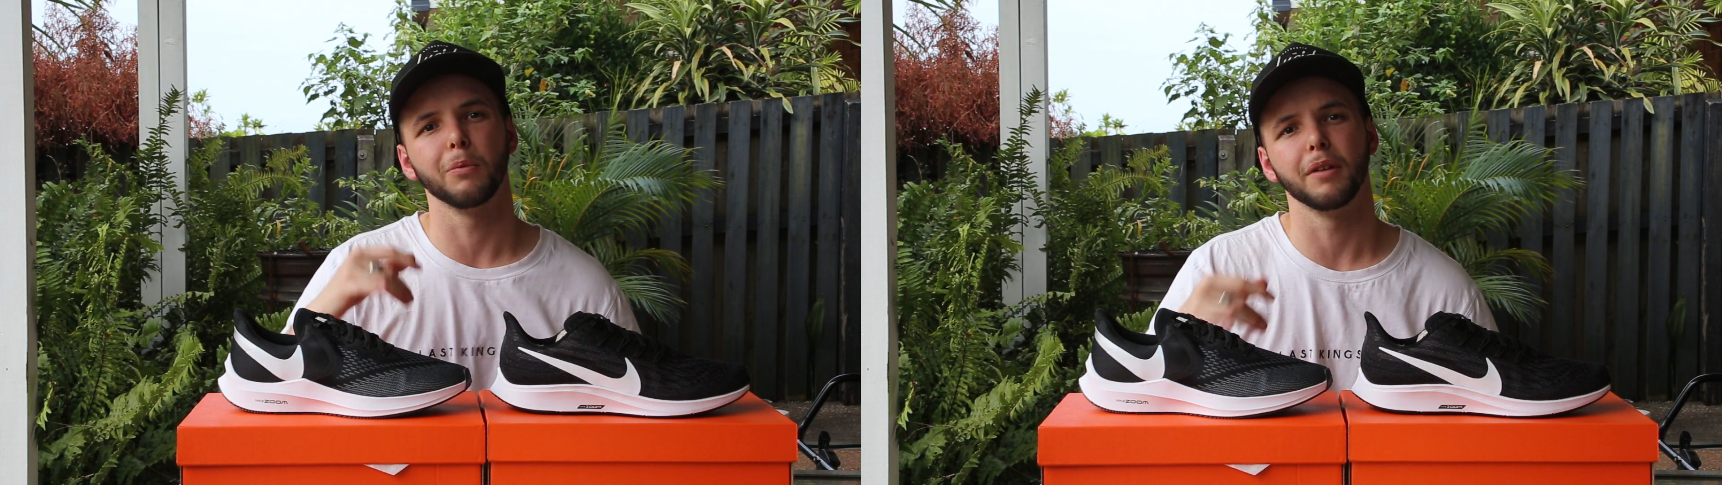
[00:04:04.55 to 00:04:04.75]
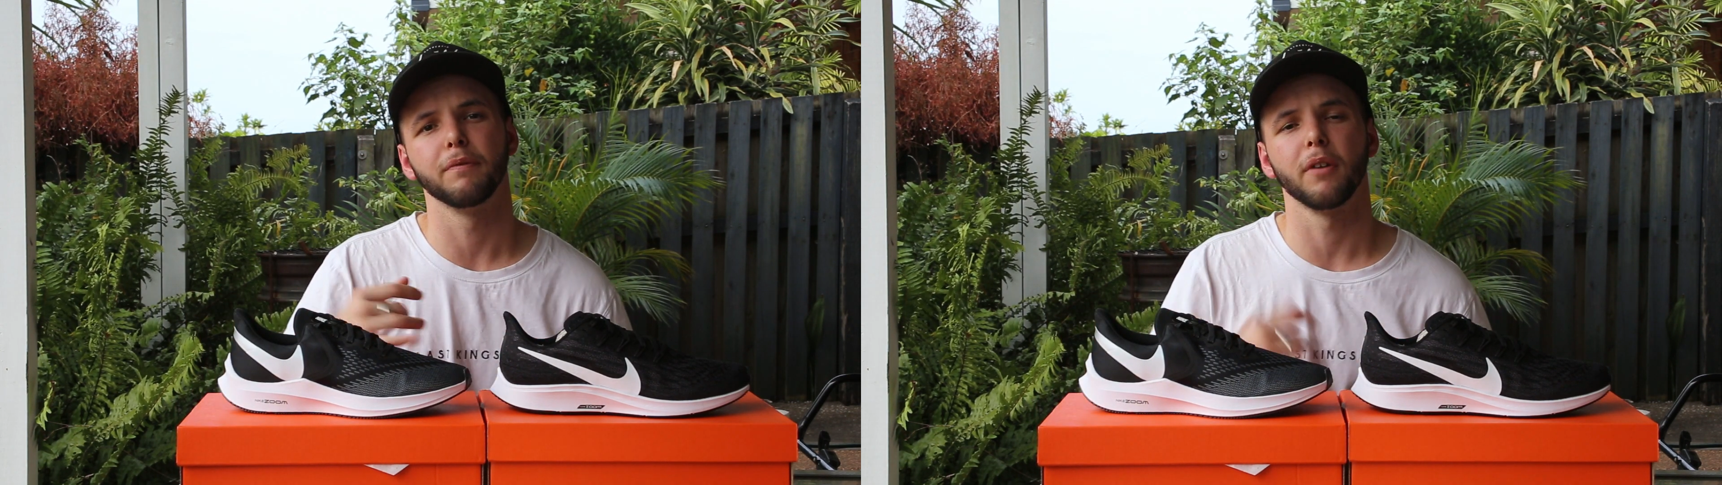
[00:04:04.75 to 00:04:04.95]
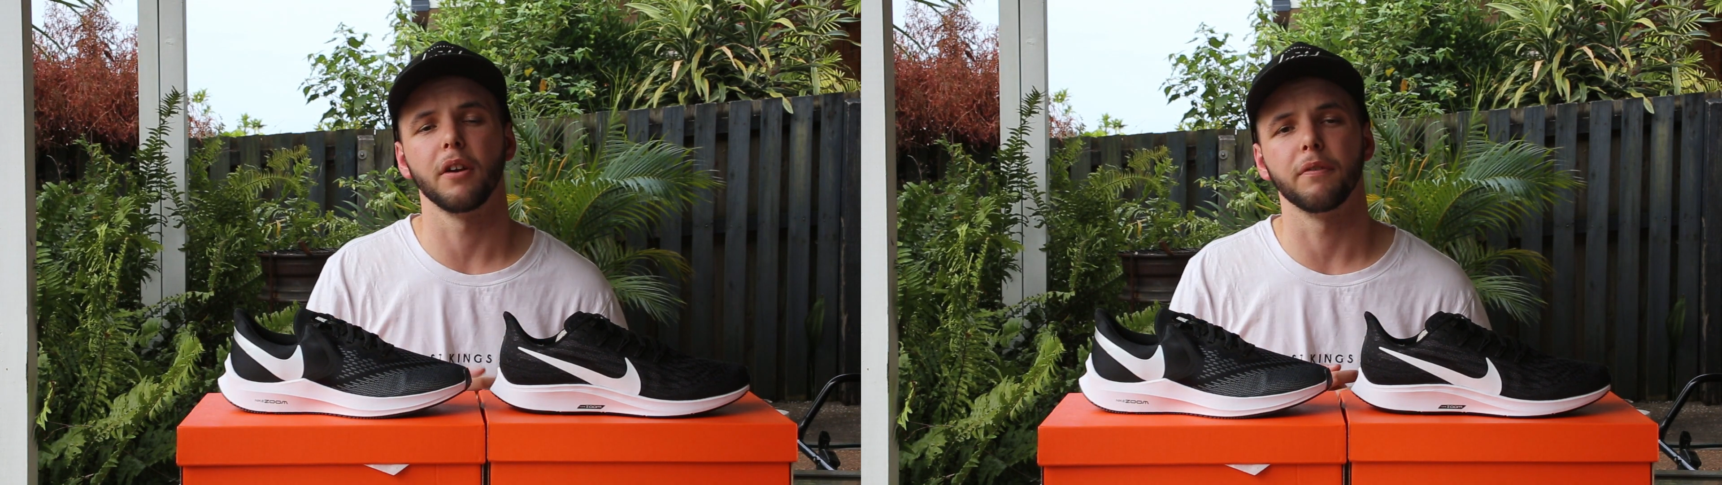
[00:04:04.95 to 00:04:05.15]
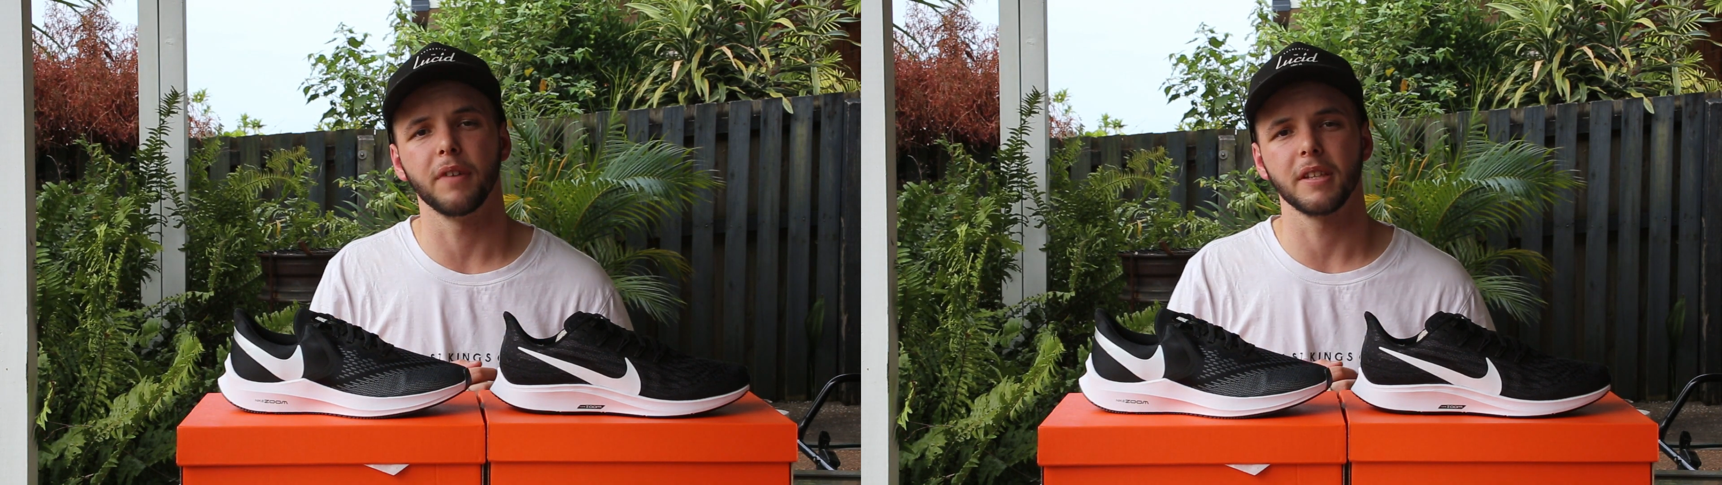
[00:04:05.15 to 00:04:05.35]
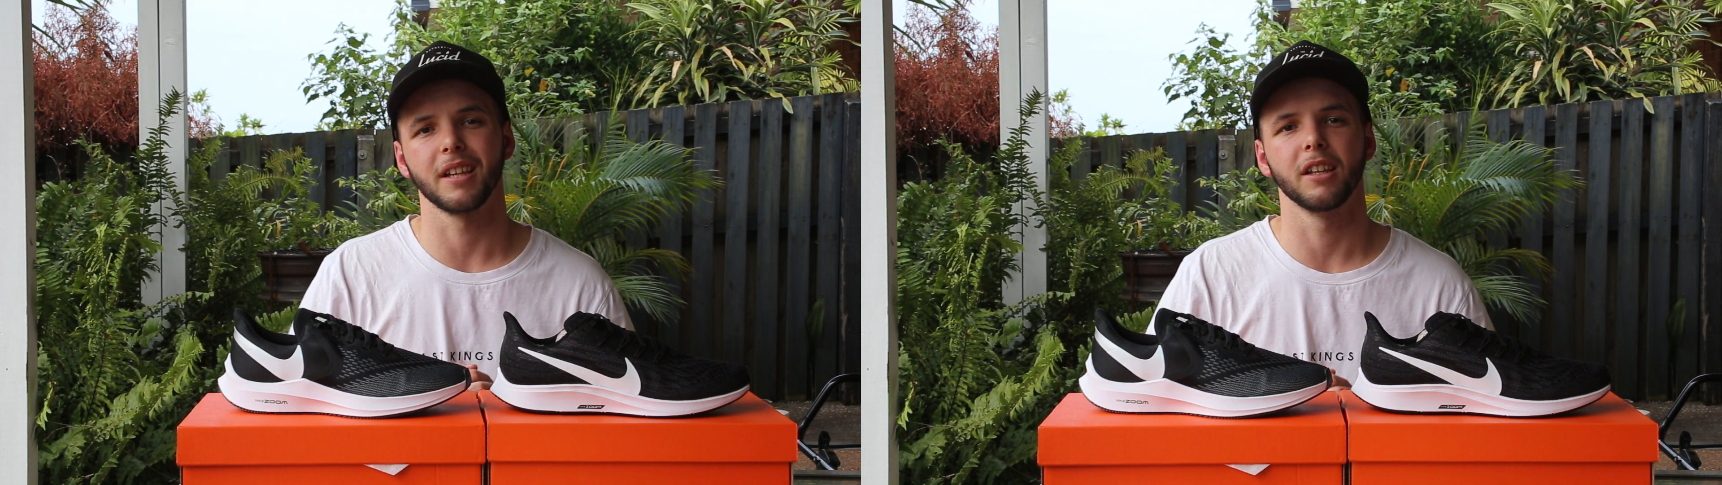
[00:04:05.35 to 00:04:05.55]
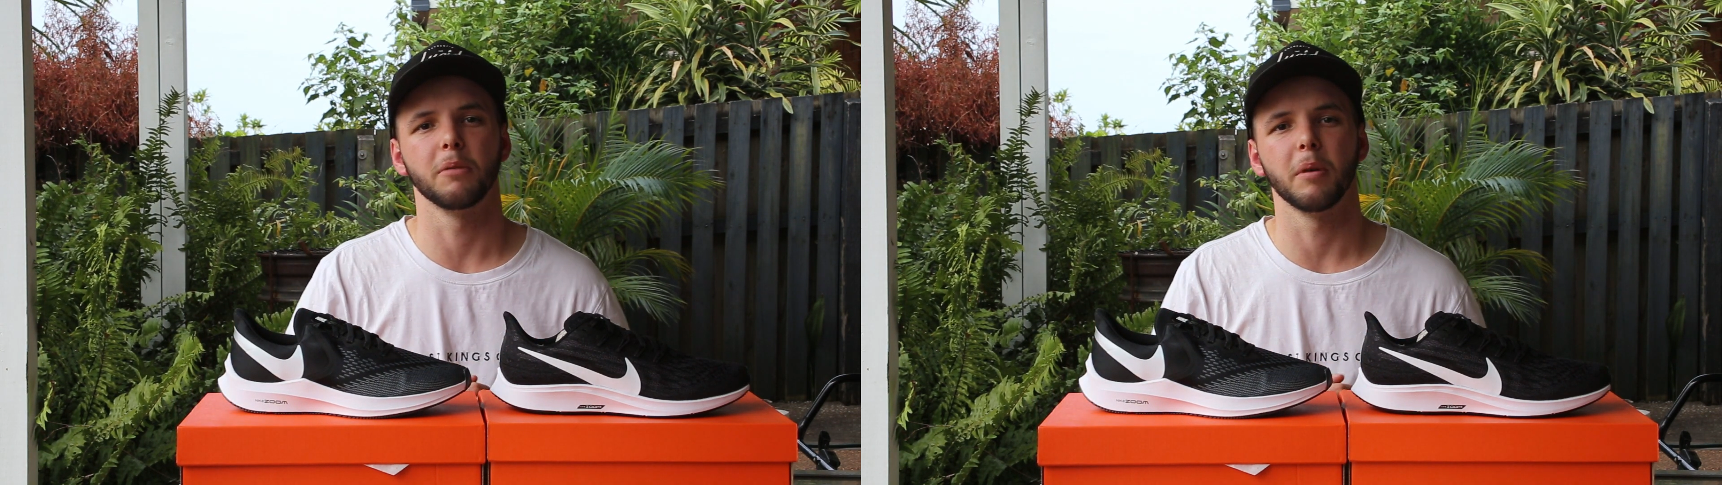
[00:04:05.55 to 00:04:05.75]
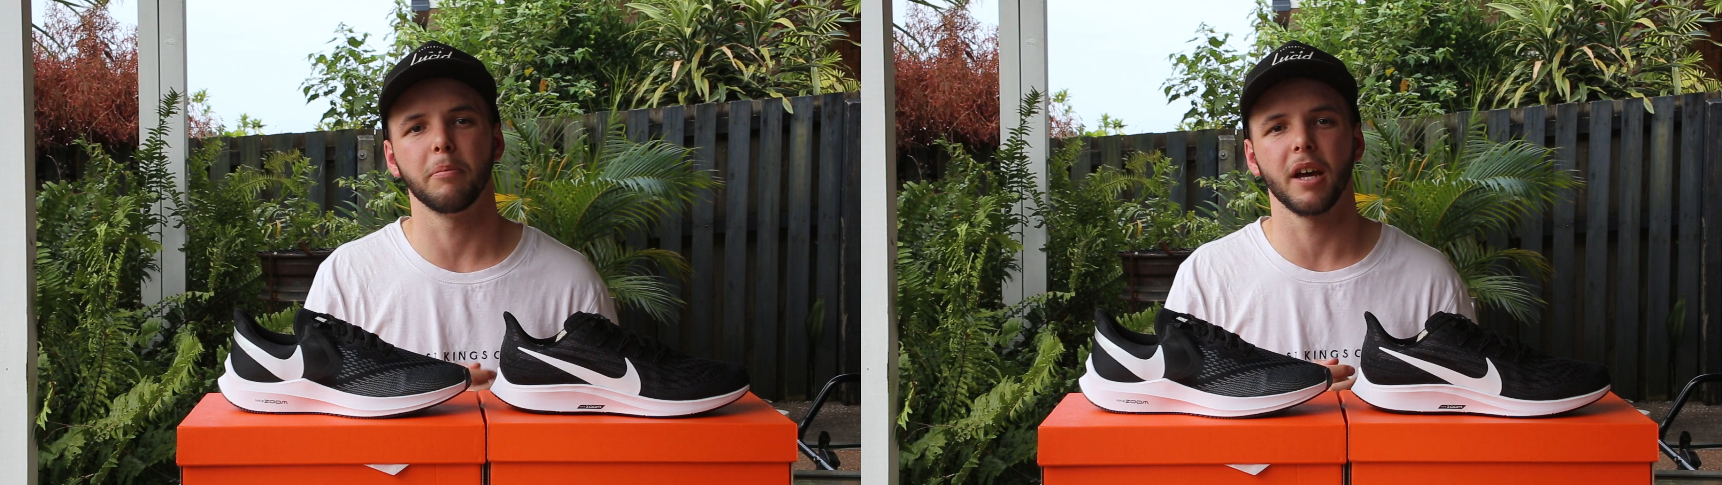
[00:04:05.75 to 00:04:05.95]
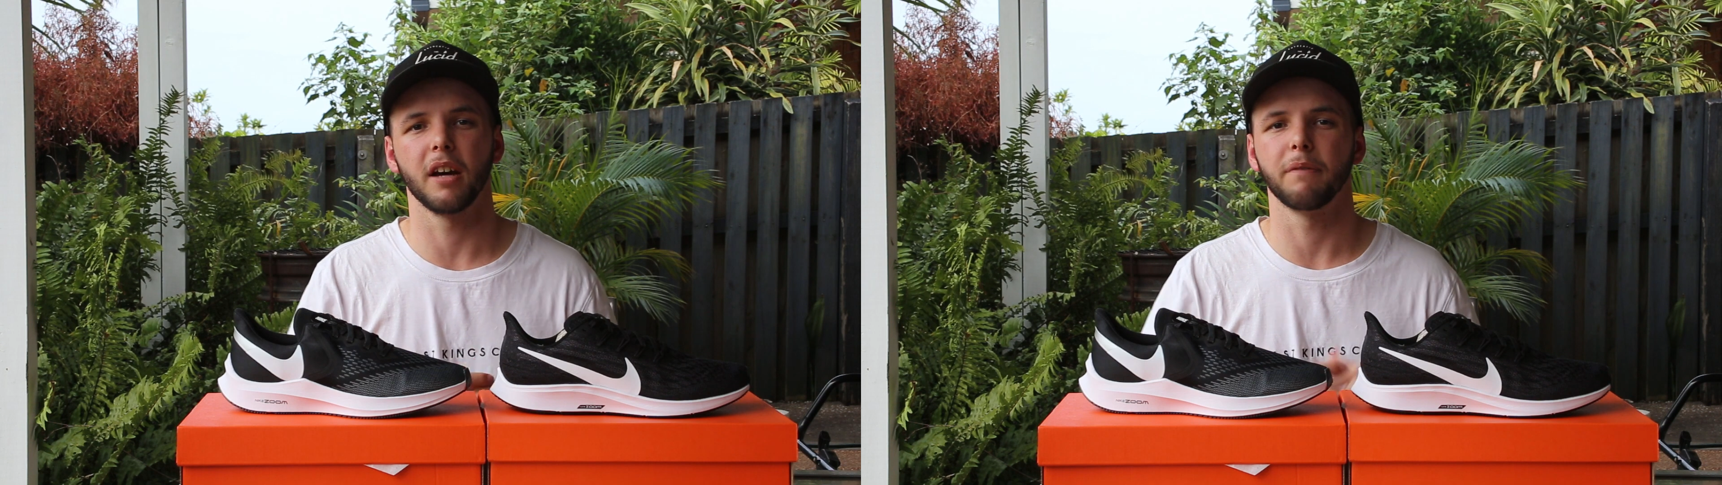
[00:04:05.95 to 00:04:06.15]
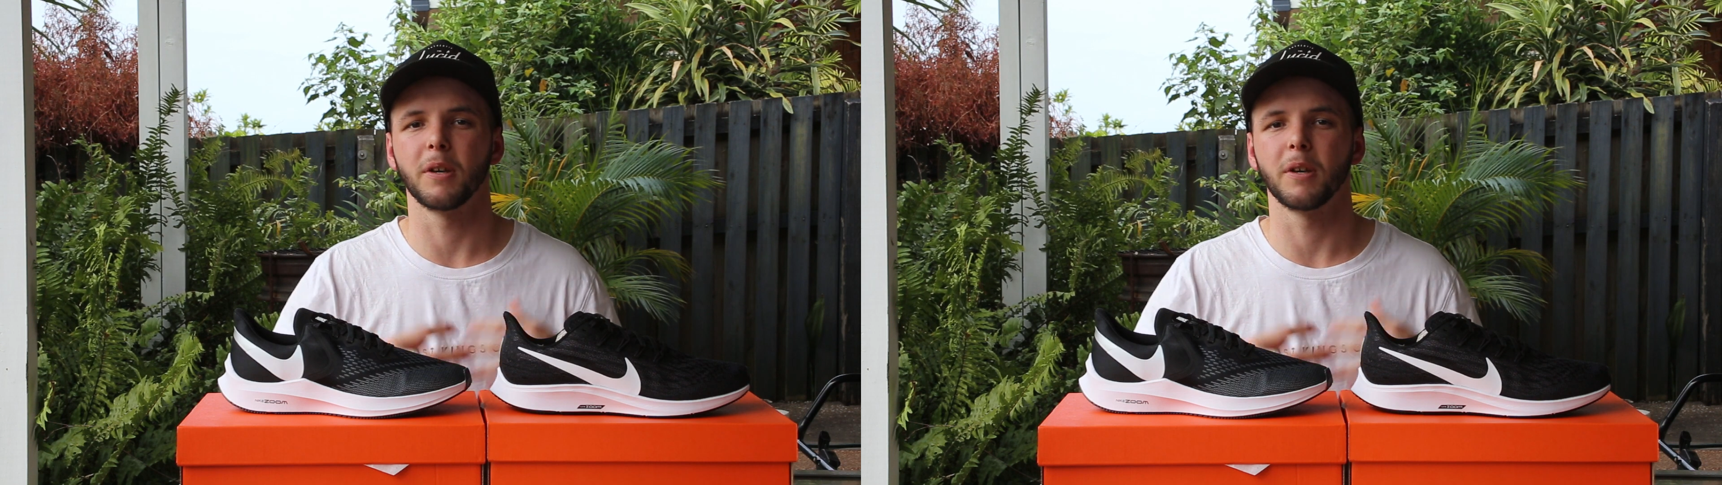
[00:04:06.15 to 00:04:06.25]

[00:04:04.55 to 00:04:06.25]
Winflo fits a little bit better.